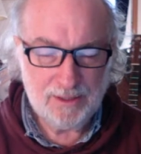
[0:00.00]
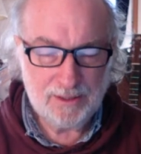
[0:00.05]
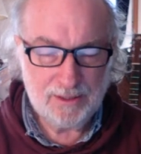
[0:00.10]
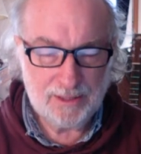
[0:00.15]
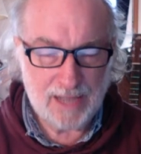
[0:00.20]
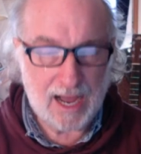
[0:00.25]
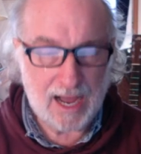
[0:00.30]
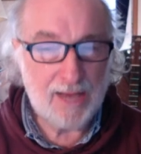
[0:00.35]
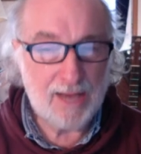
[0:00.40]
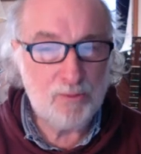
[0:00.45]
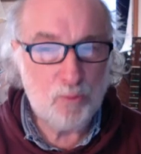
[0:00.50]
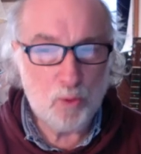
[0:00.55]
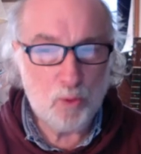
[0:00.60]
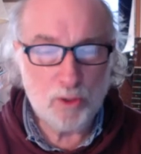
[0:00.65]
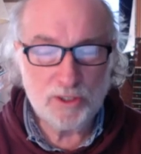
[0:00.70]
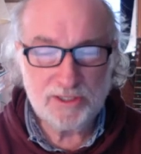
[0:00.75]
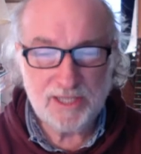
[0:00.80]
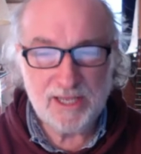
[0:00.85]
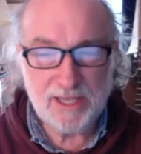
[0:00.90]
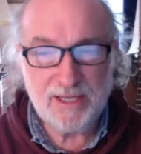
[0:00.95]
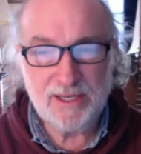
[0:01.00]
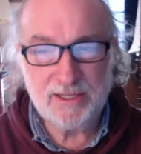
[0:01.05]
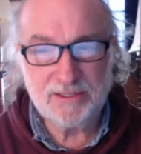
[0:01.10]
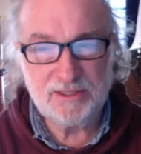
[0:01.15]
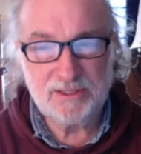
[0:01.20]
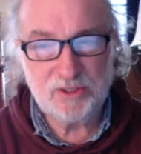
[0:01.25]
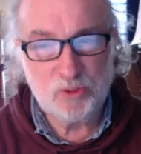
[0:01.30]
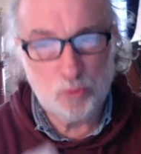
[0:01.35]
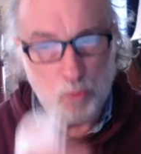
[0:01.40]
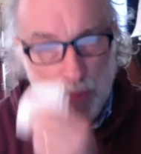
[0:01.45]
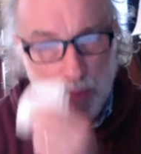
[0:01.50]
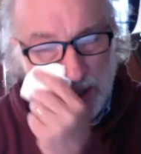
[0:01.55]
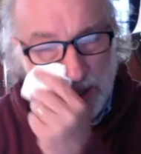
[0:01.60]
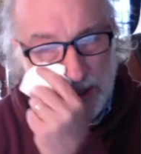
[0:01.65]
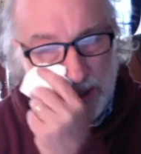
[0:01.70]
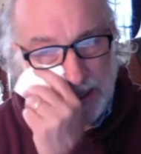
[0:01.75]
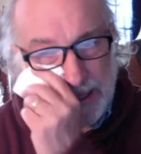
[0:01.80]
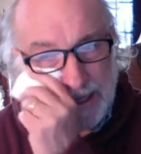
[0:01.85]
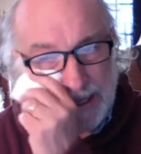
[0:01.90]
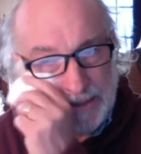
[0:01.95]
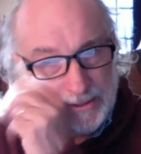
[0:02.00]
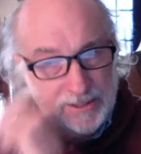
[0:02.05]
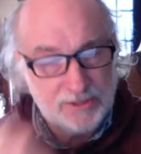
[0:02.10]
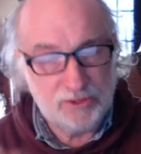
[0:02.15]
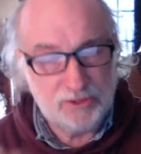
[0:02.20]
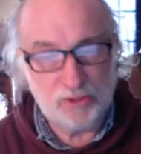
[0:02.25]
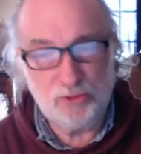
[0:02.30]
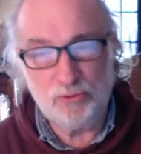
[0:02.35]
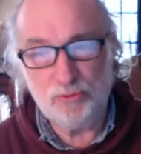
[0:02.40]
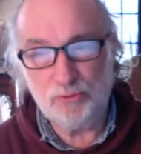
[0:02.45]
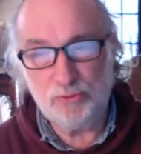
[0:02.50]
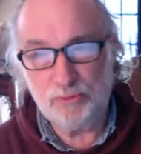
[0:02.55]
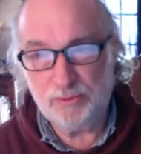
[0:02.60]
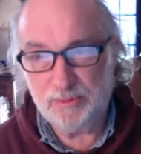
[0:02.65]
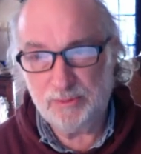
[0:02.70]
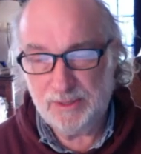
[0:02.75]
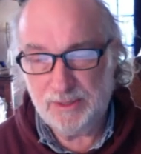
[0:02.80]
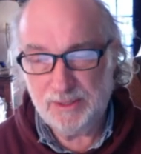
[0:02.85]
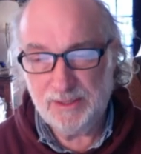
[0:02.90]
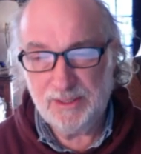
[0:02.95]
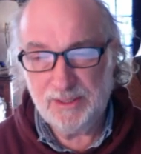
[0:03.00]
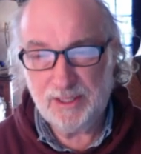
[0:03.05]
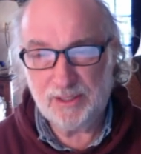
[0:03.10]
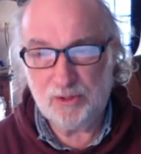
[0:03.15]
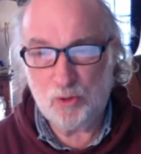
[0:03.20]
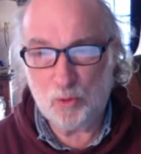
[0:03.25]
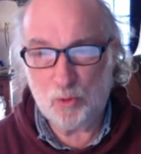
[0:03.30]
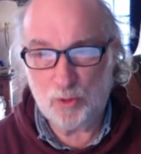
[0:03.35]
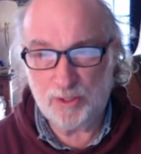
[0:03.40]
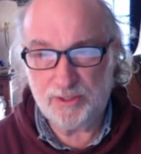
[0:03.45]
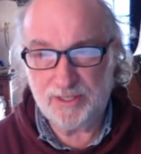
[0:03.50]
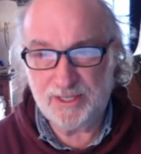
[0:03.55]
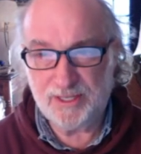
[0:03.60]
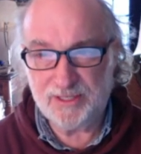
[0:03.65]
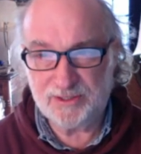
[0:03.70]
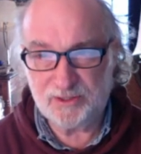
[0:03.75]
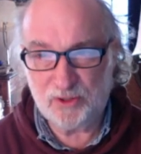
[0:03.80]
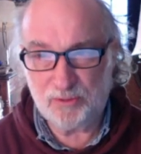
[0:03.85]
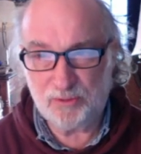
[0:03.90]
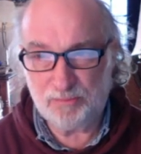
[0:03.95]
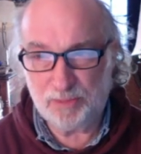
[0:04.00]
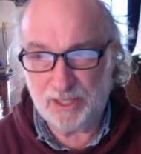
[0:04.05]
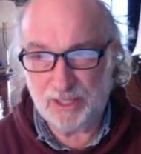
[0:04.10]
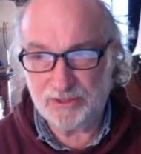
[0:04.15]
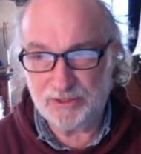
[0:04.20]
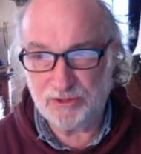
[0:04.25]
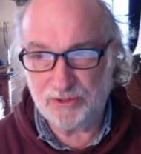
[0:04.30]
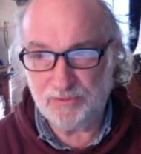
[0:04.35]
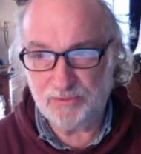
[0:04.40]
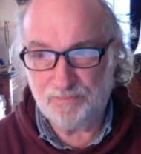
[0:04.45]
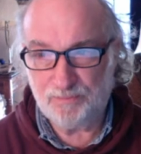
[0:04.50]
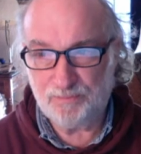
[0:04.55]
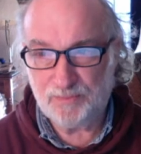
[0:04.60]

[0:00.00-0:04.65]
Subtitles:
God works in us to will and to do according to his good pleasure.